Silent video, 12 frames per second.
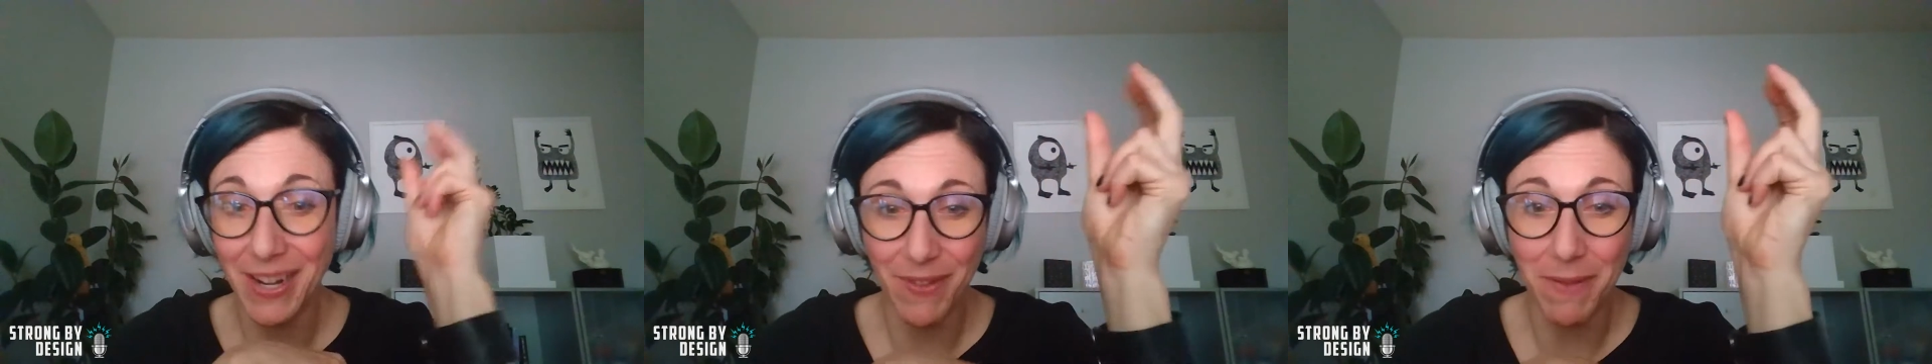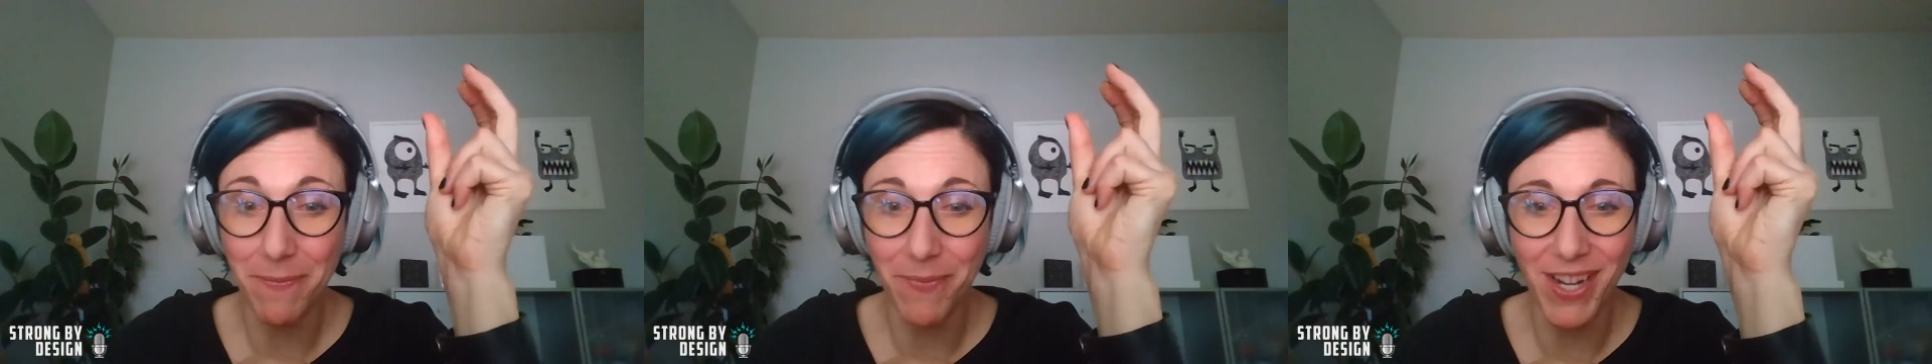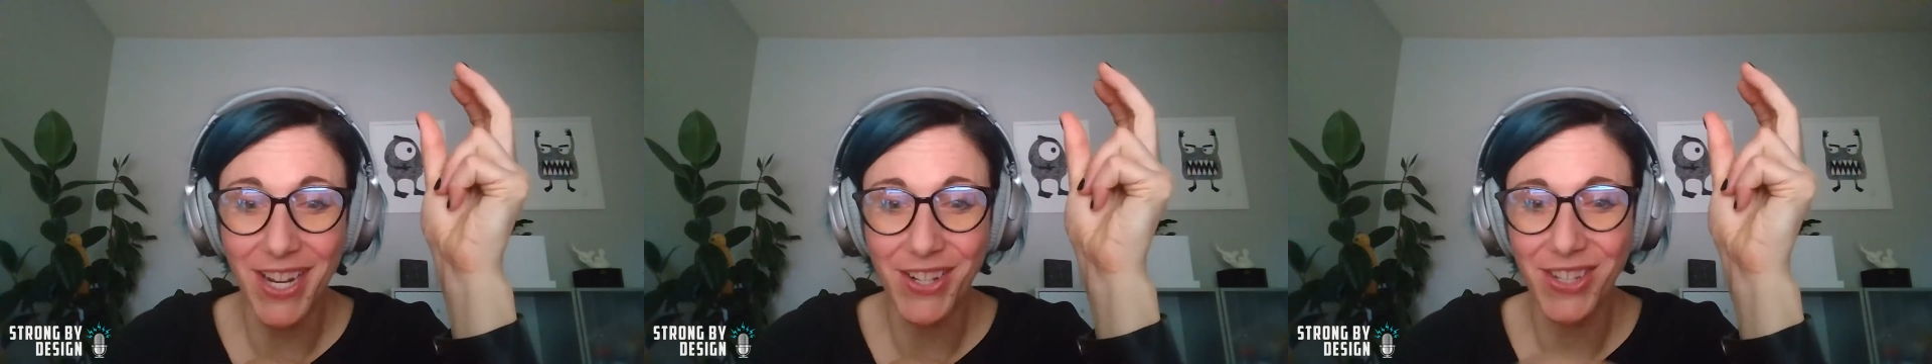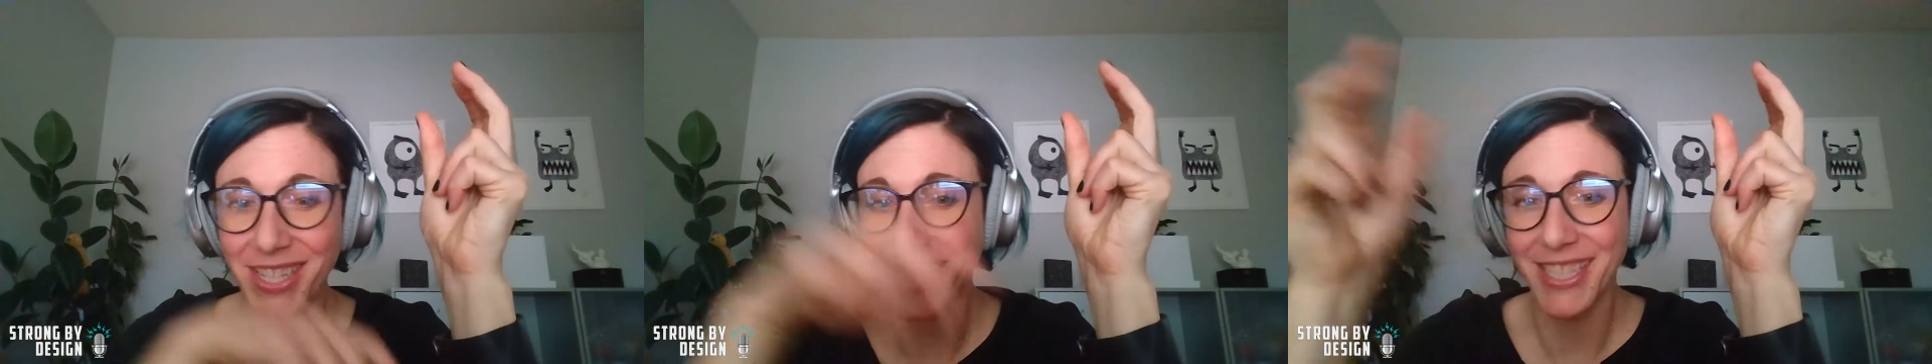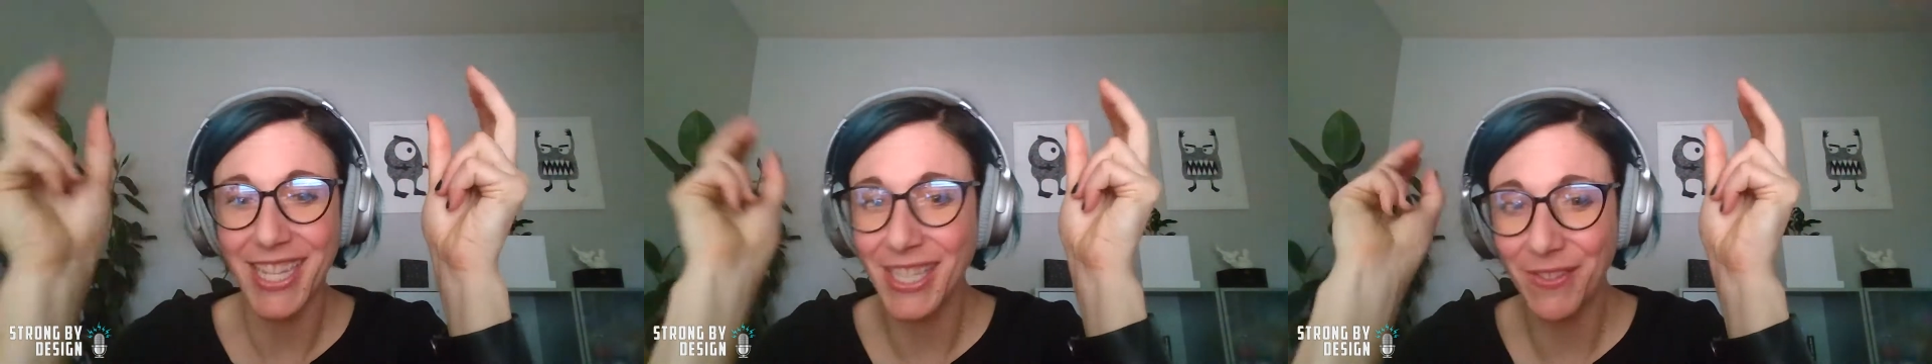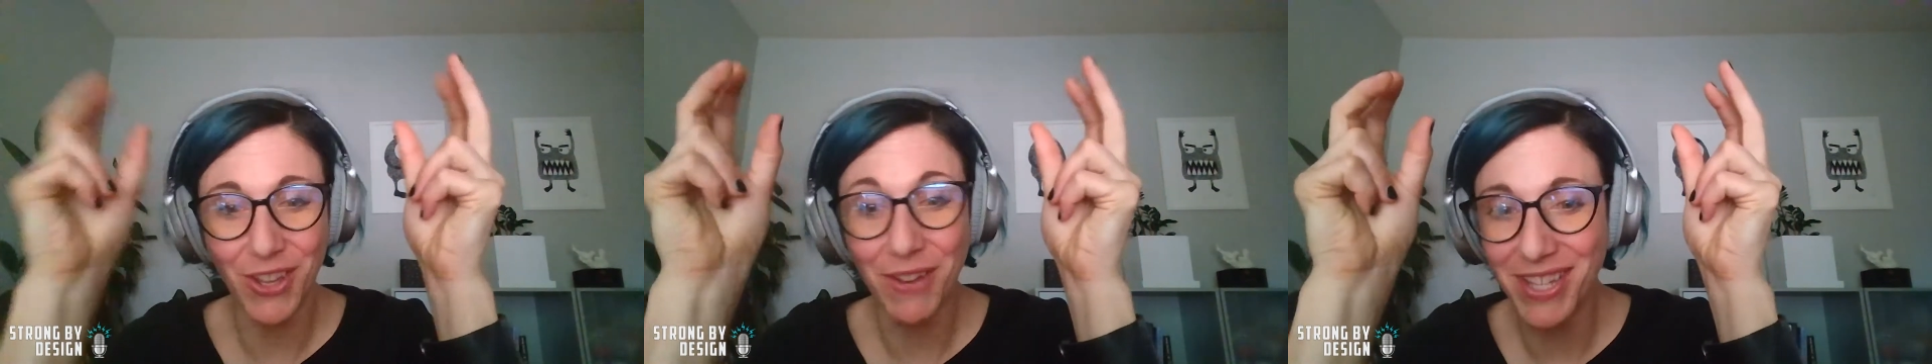if I'm financially
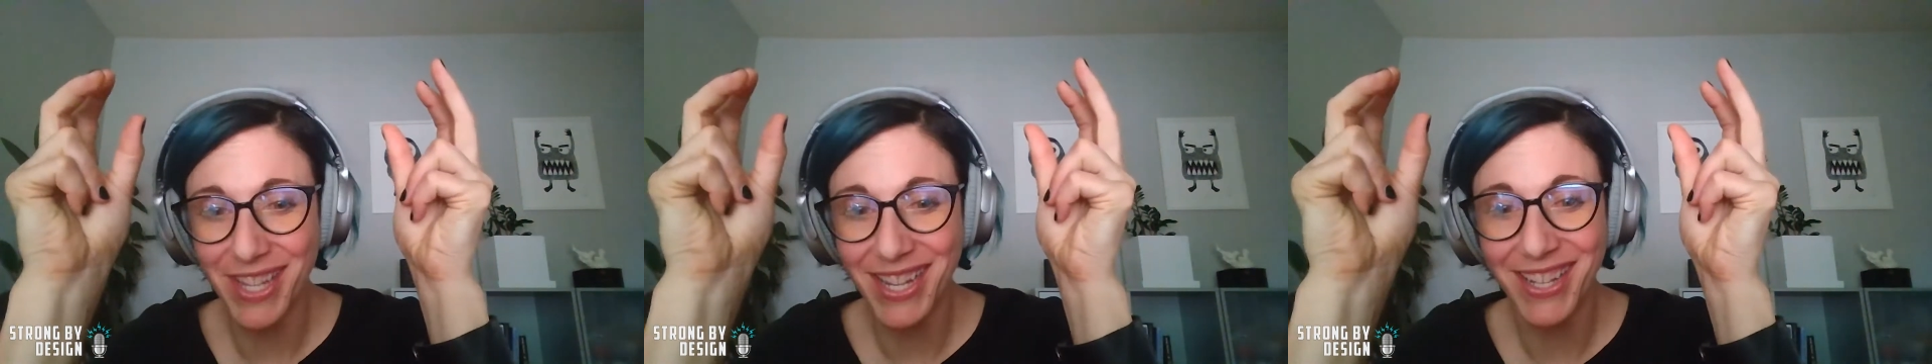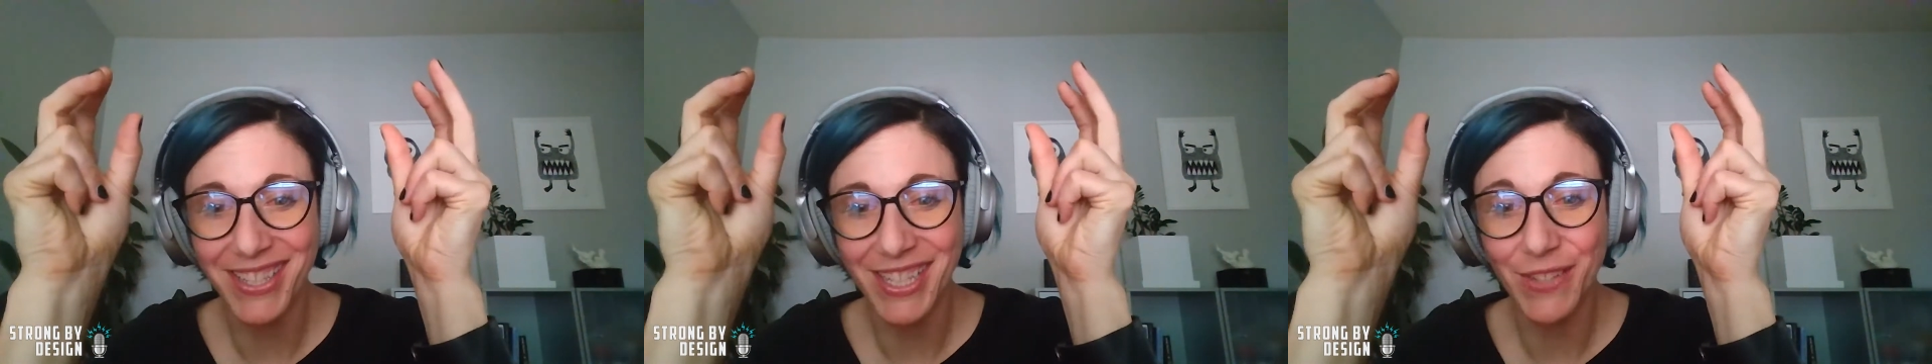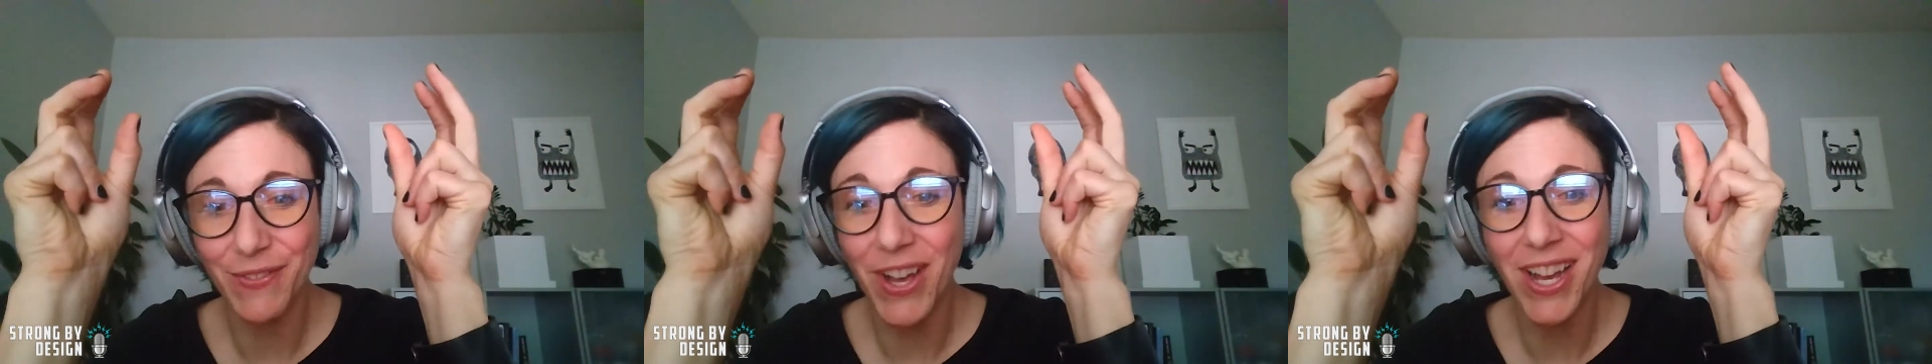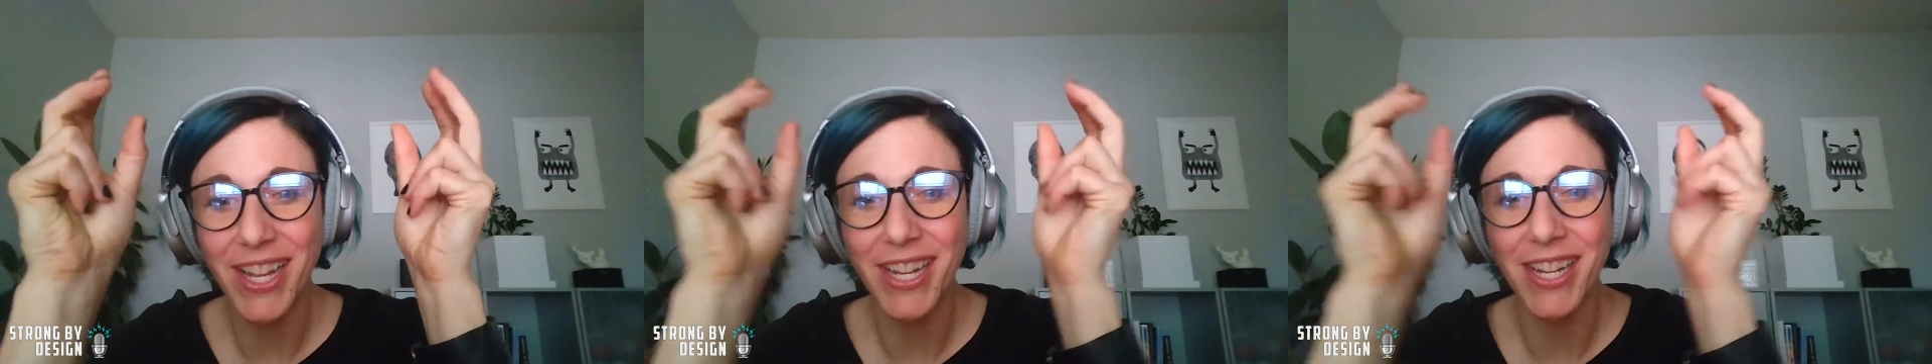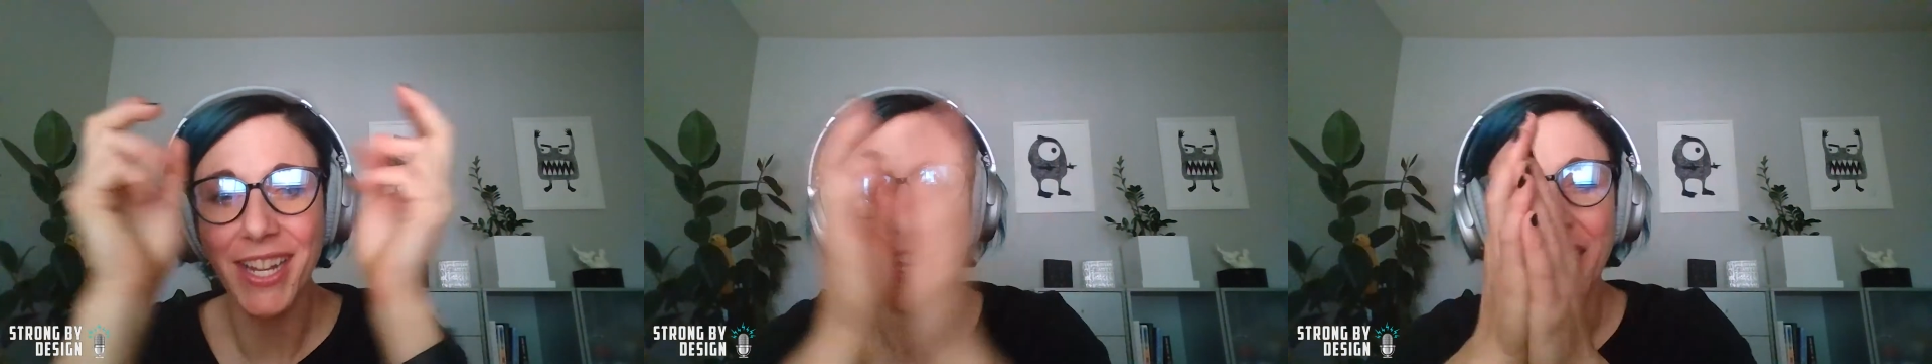successful everything else is fine.